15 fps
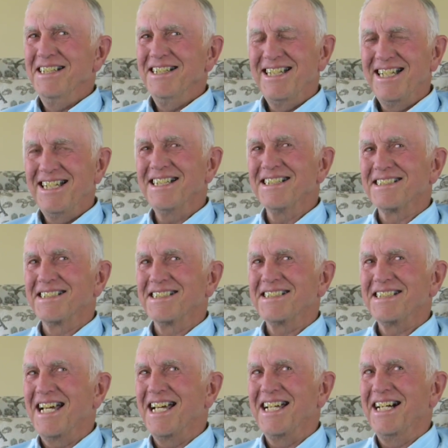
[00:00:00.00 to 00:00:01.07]
Needless to
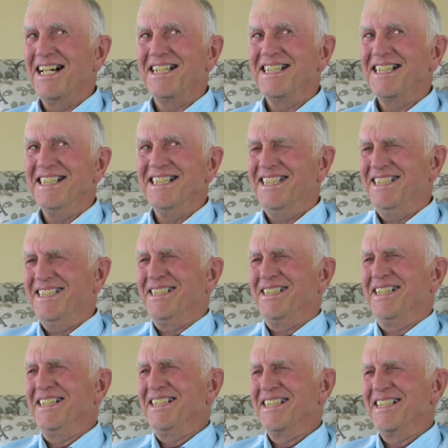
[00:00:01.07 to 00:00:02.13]
say, I
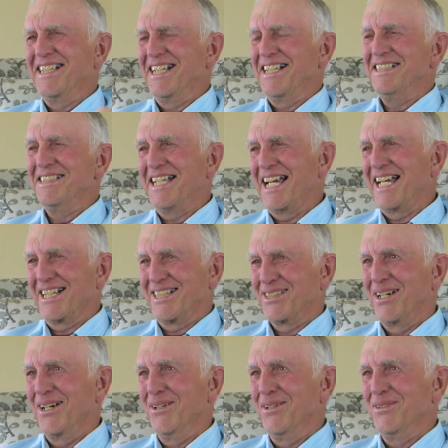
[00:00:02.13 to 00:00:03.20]
didn't take a
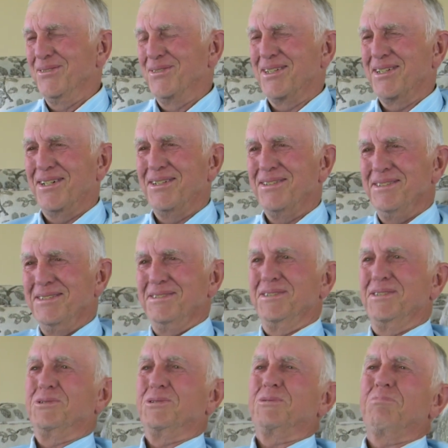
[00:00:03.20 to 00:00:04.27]
turn with our
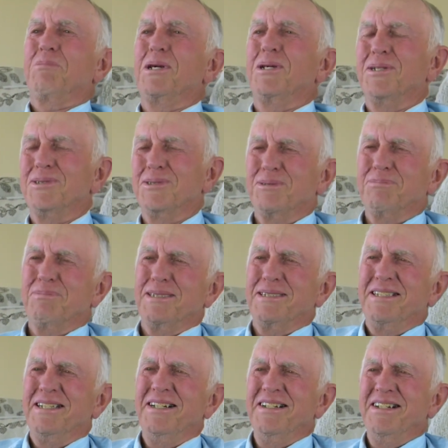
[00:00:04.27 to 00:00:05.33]
new spurs,
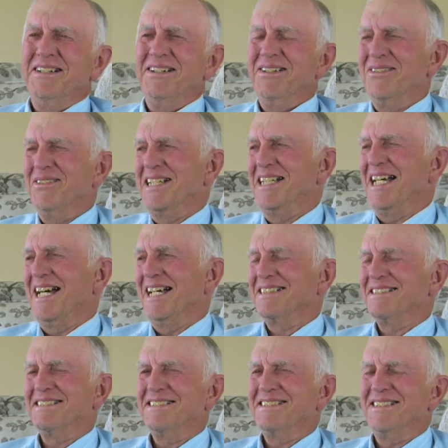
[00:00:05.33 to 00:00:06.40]
but we
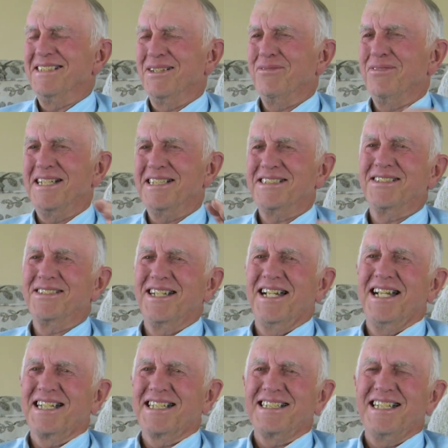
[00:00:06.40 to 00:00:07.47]
had adventures
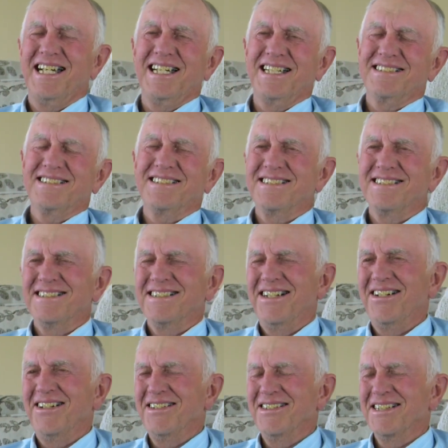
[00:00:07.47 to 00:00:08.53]
like that
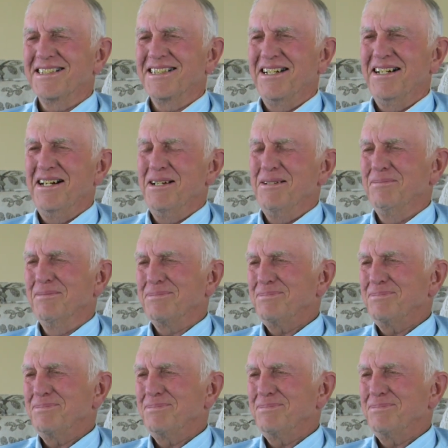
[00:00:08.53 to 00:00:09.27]
all the time.